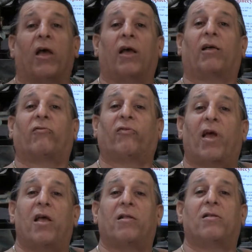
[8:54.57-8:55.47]
it's
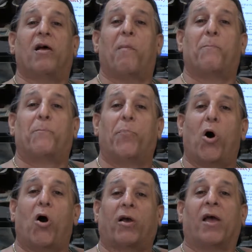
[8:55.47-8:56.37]
in the
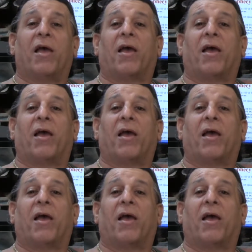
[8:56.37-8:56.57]
book.